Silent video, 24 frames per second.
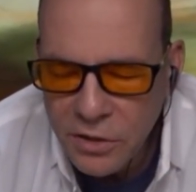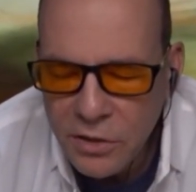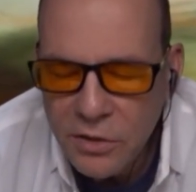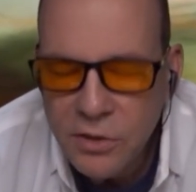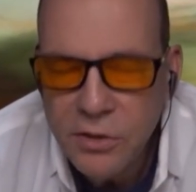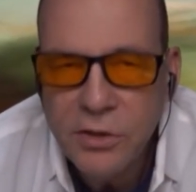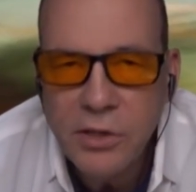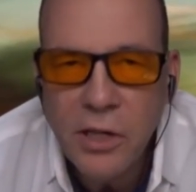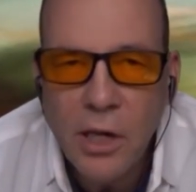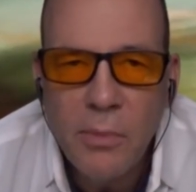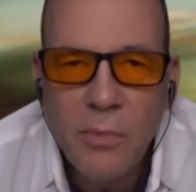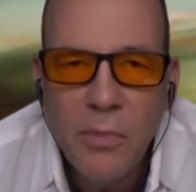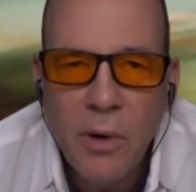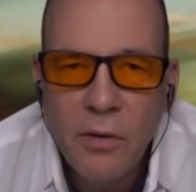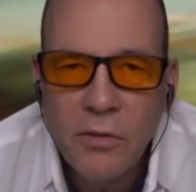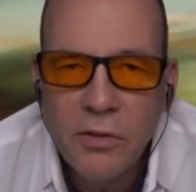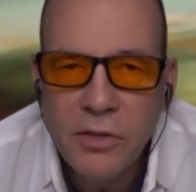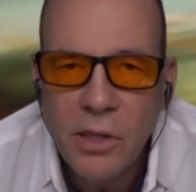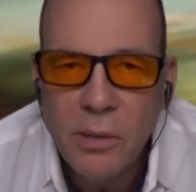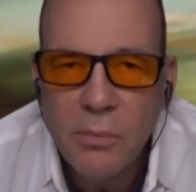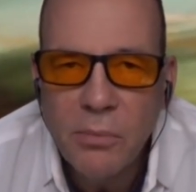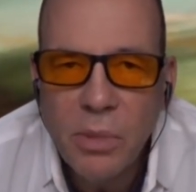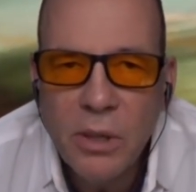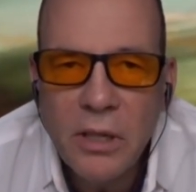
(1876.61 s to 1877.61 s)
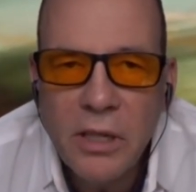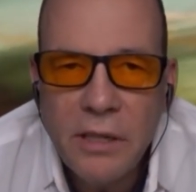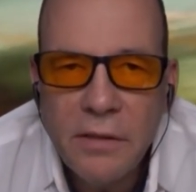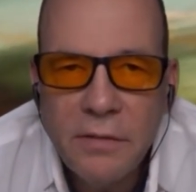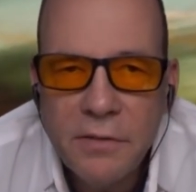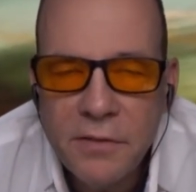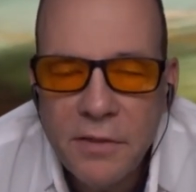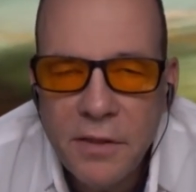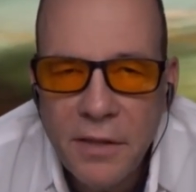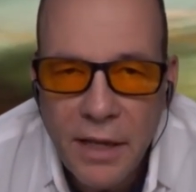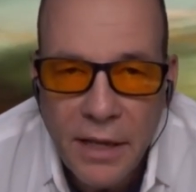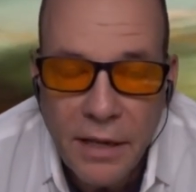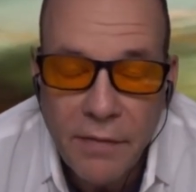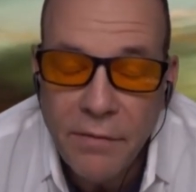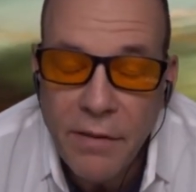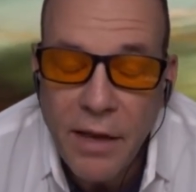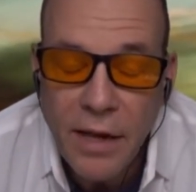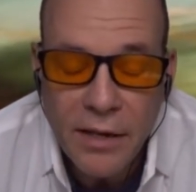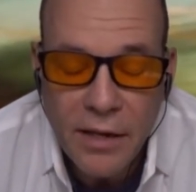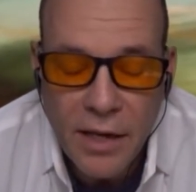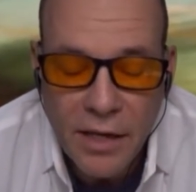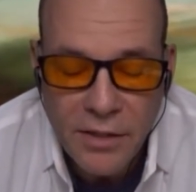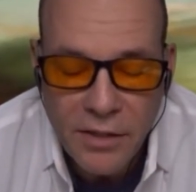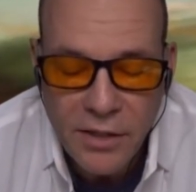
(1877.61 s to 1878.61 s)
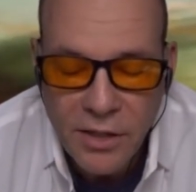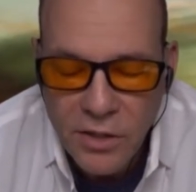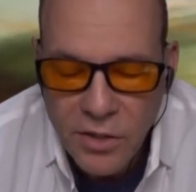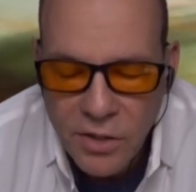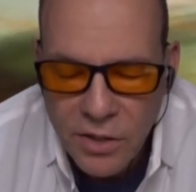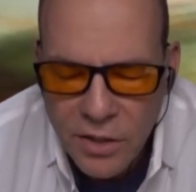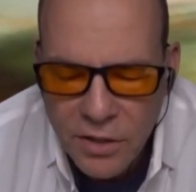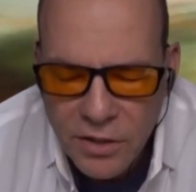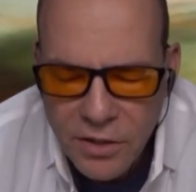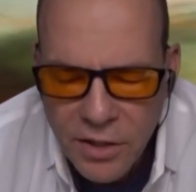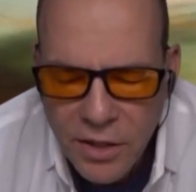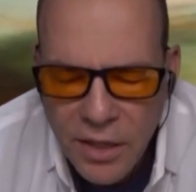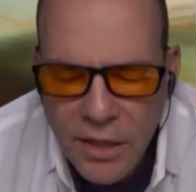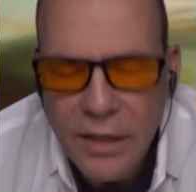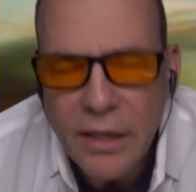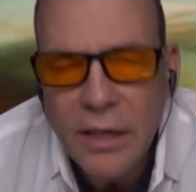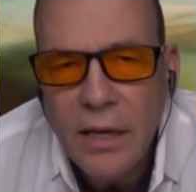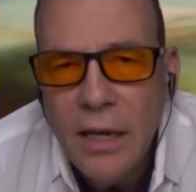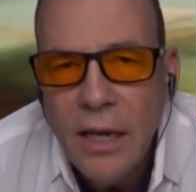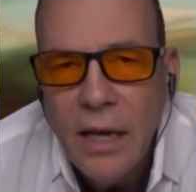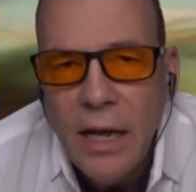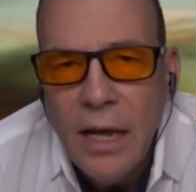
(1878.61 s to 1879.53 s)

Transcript: some some beliefs. In fact, I teach this that